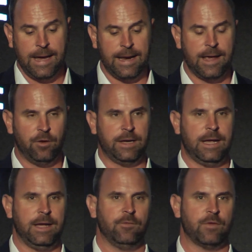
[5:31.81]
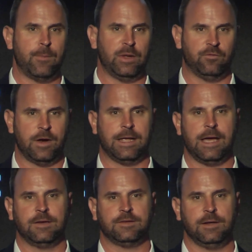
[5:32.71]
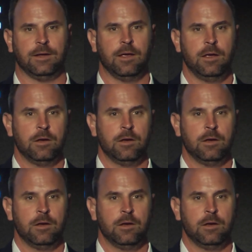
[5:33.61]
and held a rapid threat casting